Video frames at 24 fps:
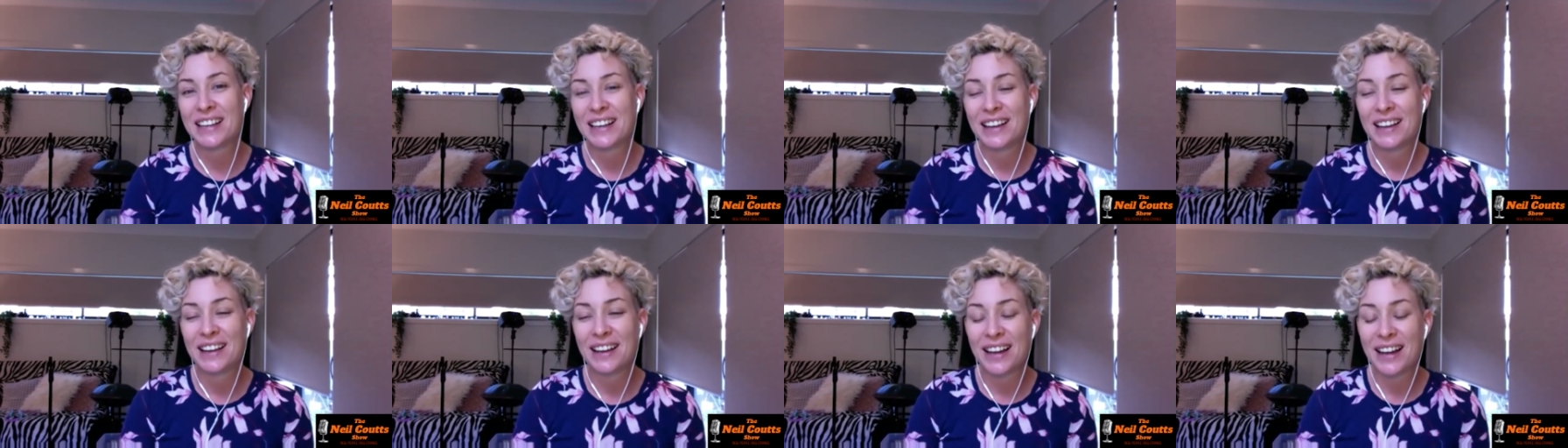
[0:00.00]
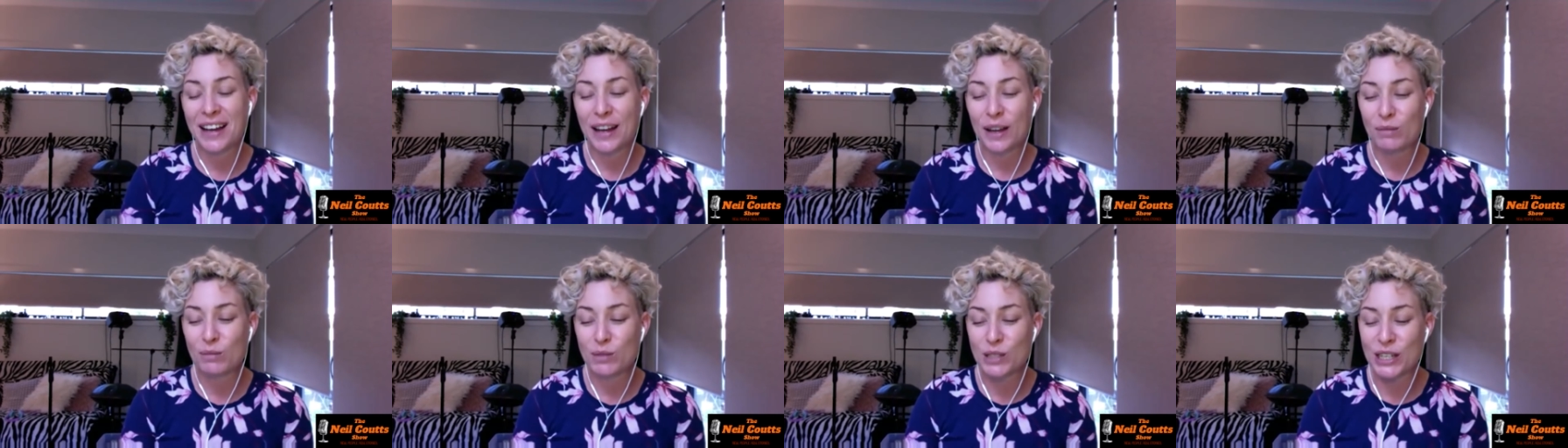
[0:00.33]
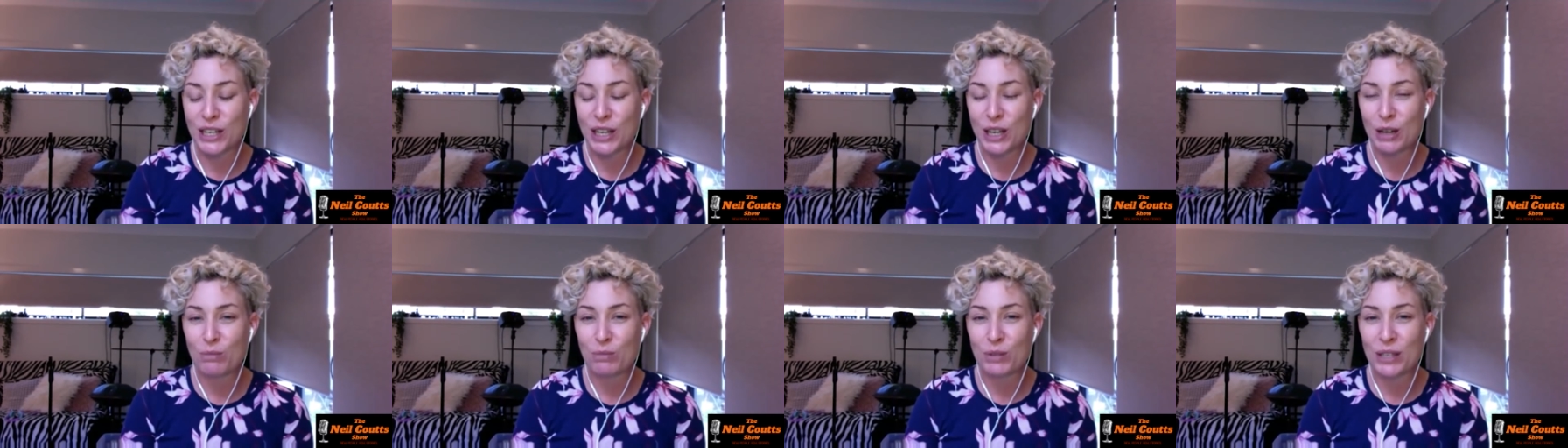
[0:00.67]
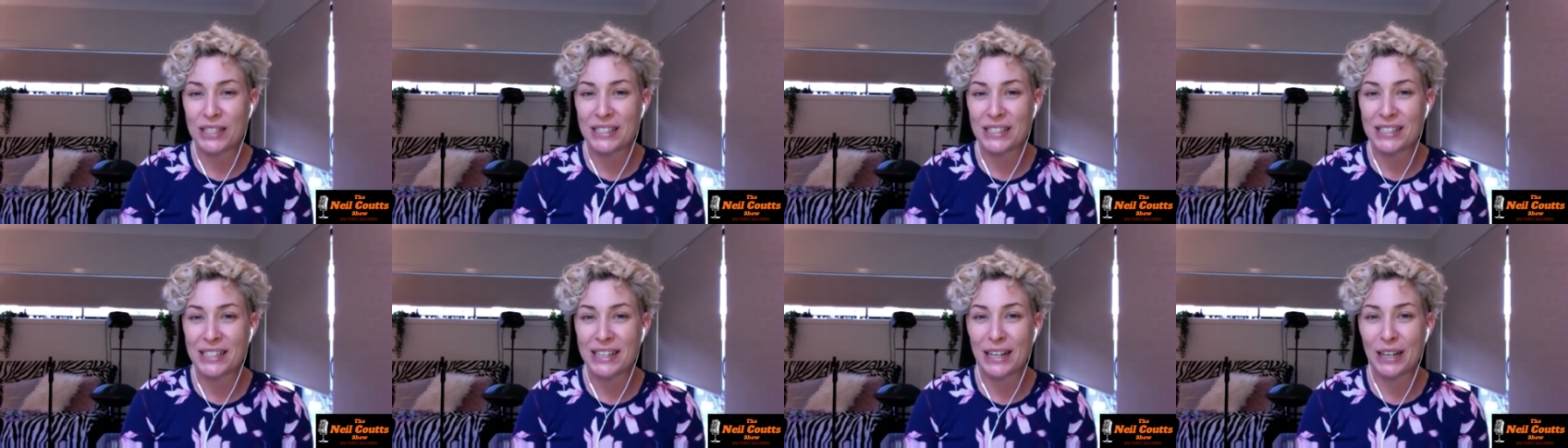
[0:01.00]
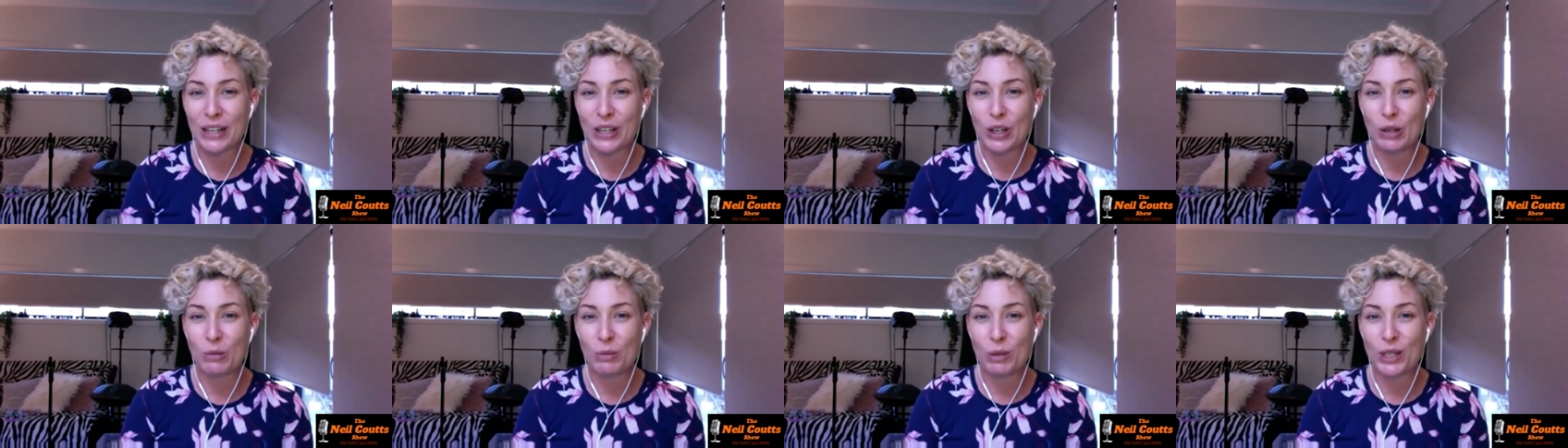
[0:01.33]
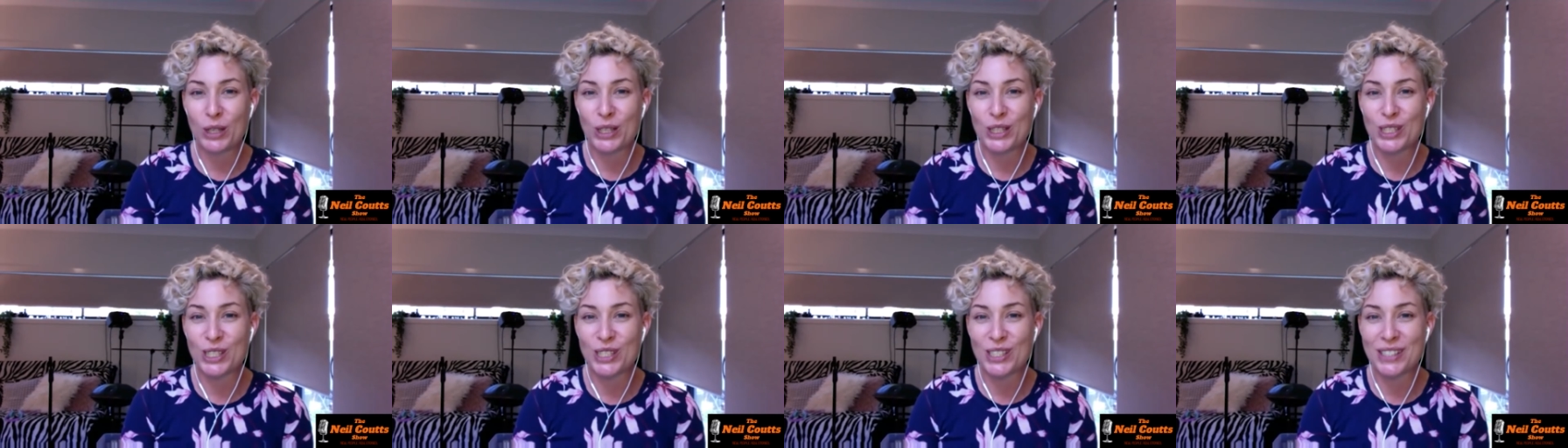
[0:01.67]
yeah. um, to help these little
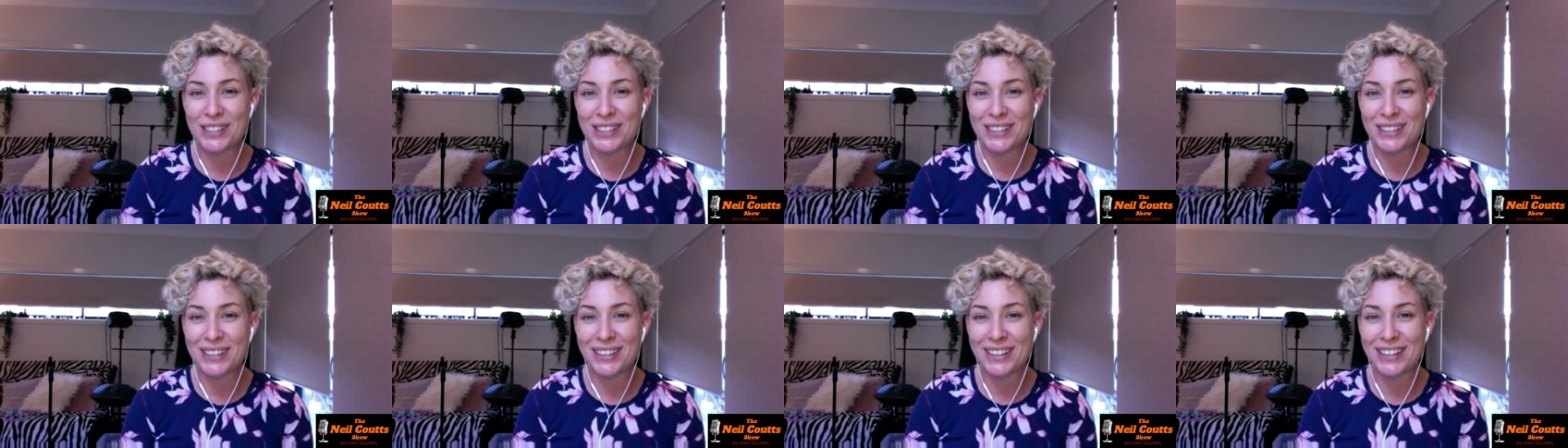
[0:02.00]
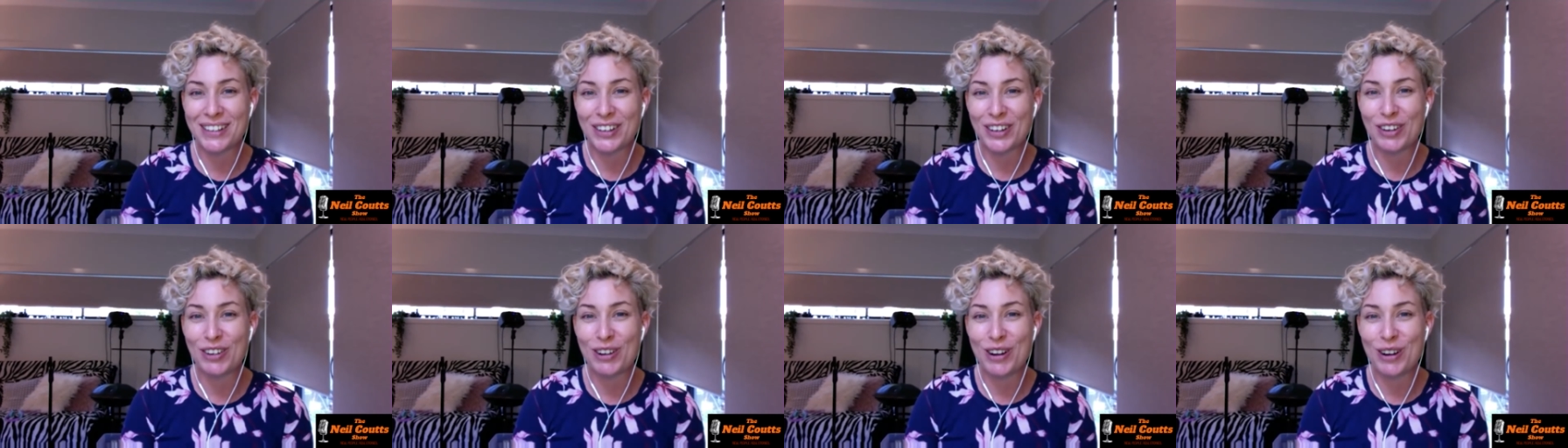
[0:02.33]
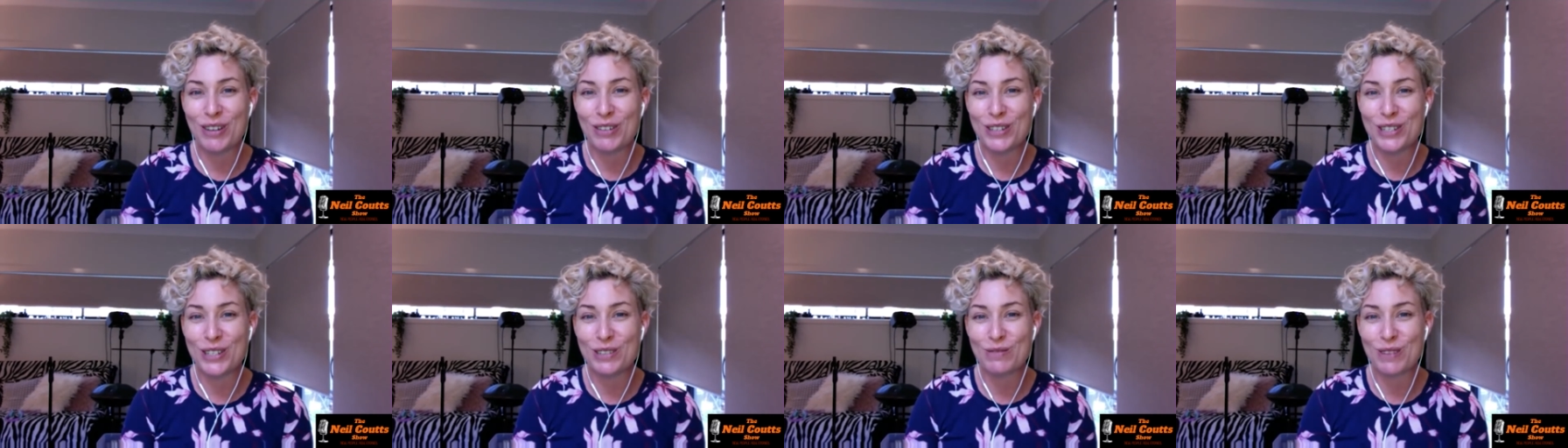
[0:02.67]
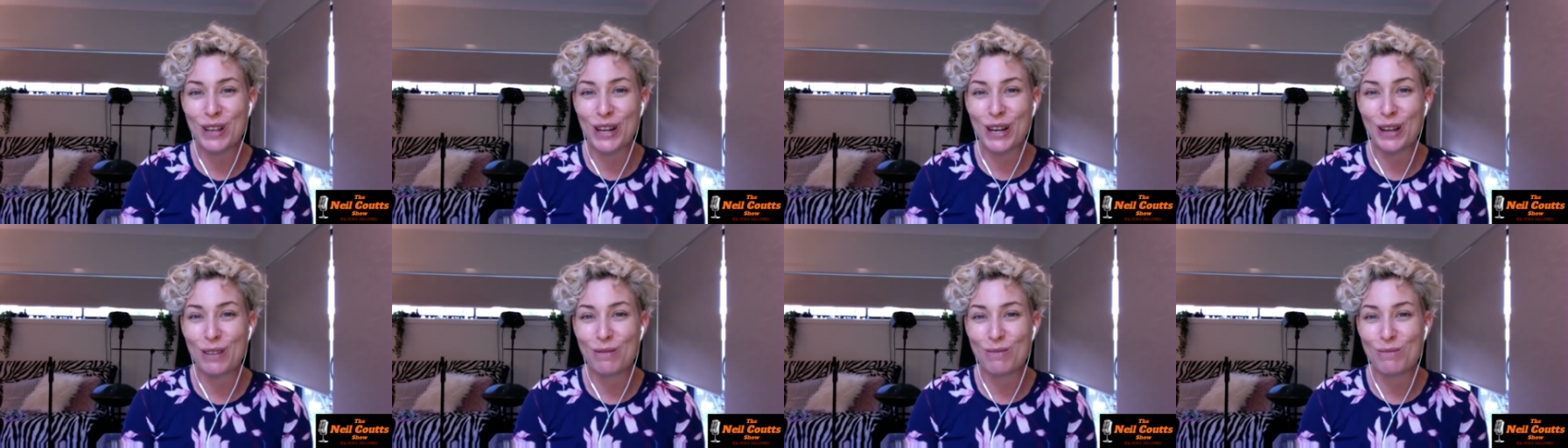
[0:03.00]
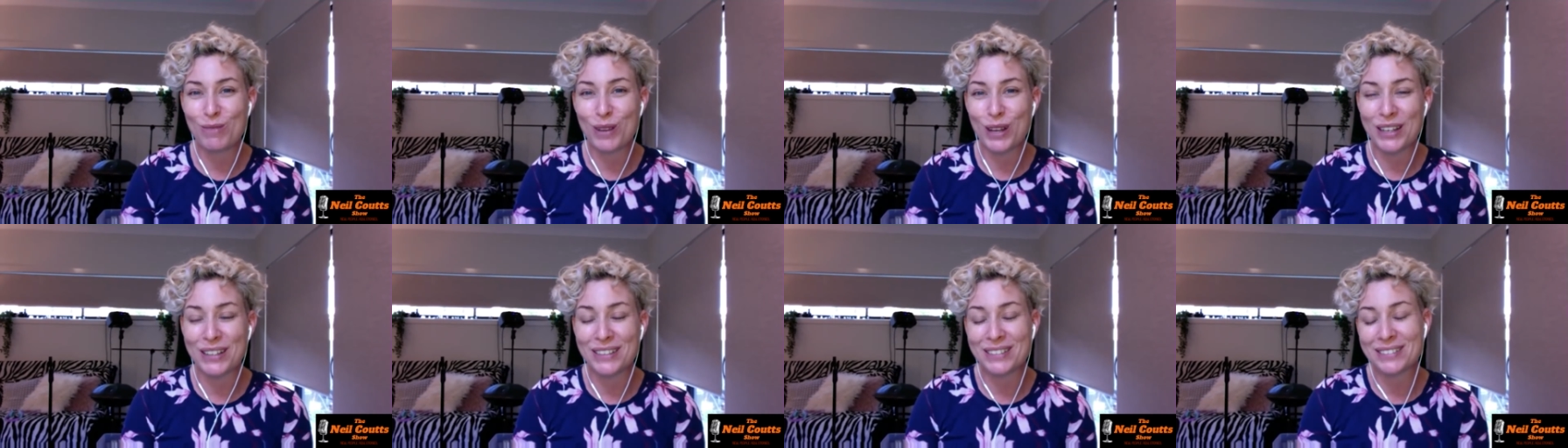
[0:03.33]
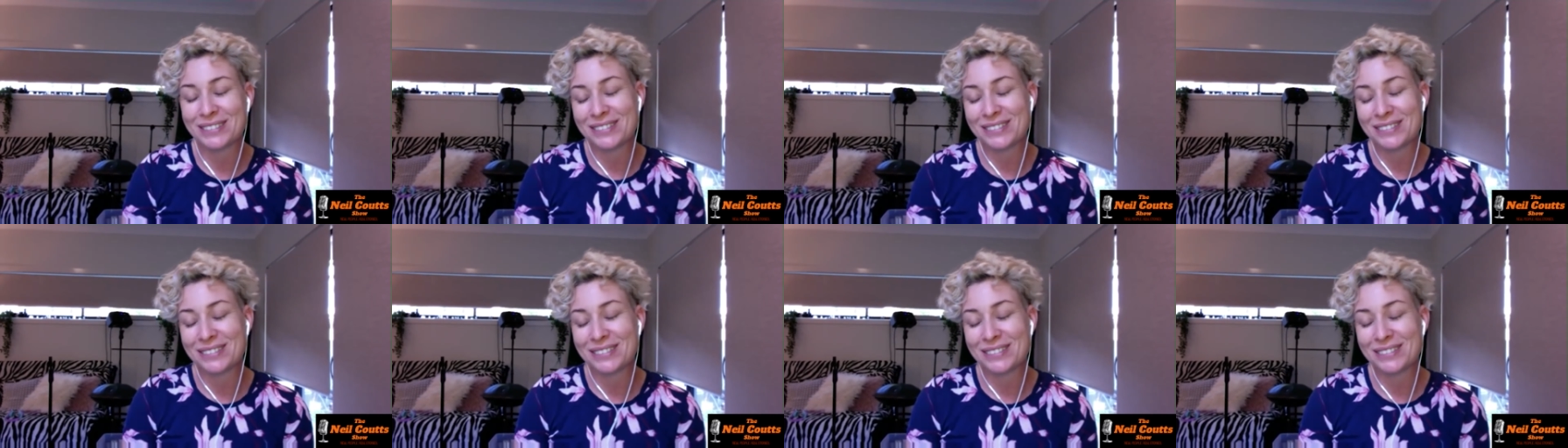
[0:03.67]
humans, you know, grow and develop. But,